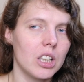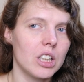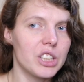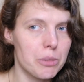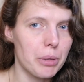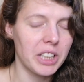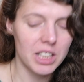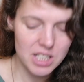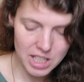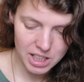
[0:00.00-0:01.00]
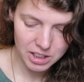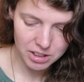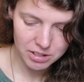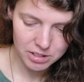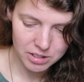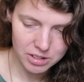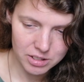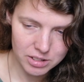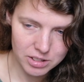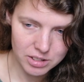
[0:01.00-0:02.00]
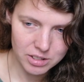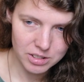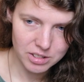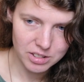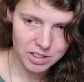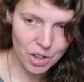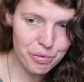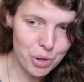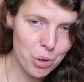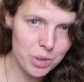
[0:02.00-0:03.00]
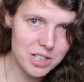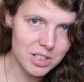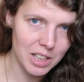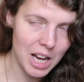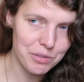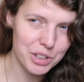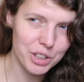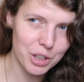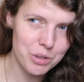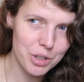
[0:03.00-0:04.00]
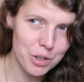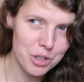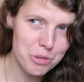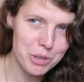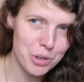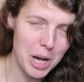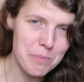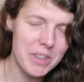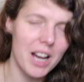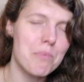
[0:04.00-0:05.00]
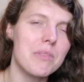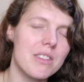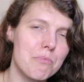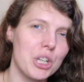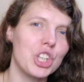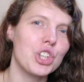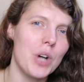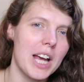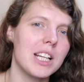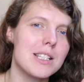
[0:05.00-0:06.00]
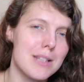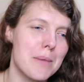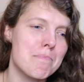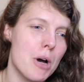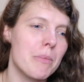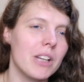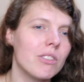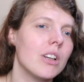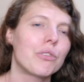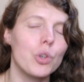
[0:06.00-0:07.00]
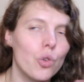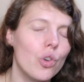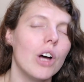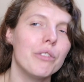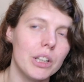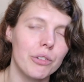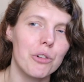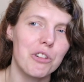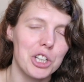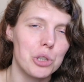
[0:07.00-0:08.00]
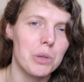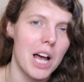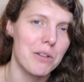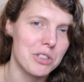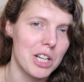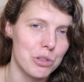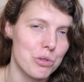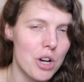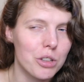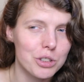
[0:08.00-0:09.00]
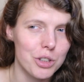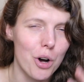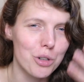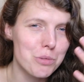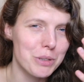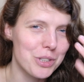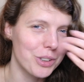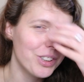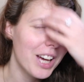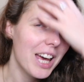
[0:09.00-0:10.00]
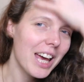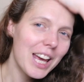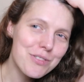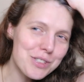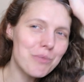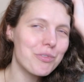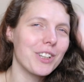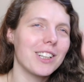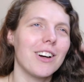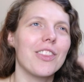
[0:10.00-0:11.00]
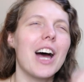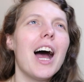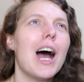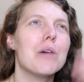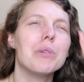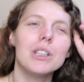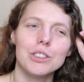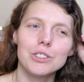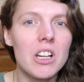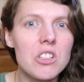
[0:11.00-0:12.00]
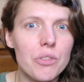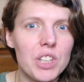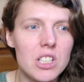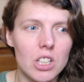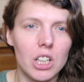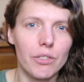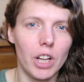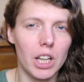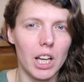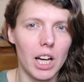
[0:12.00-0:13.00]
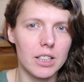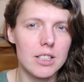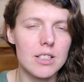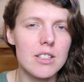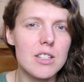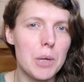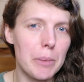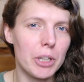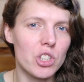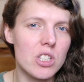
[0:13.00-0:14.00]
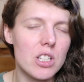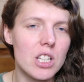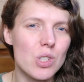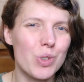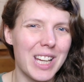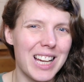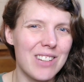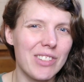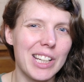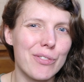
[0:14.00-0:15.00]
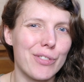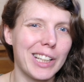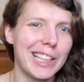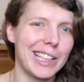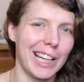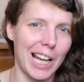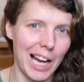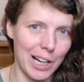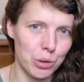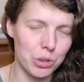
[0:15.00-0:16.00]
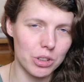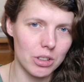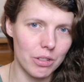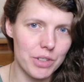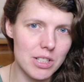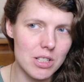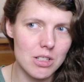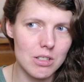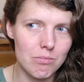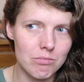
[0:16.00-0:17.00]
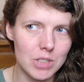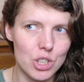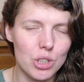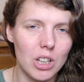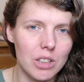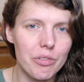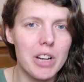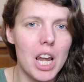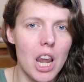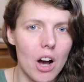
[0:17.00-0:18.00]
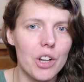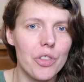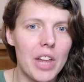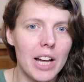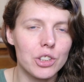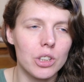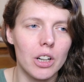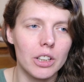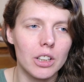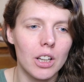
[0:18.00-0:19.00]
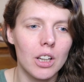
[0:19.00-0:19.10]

did break his leg, of course he's going to have to go to the hospital. I'm pretty sure any sane mum, even if you're living off grid, you would have to take your child to the hospital if something like that happened. Because of these kind of like accidents and emergencies, you can't really fully get out of the system because you kind of rely on that to like,